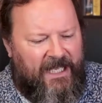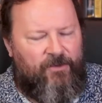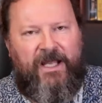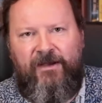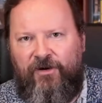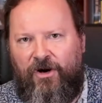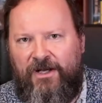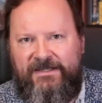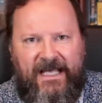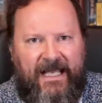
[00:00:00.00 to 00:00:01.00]
and we have a
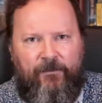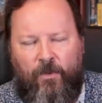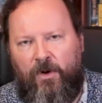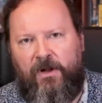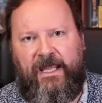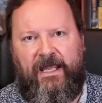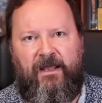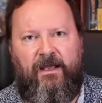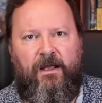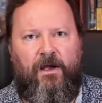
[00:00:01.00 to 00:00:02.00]
hard time walking,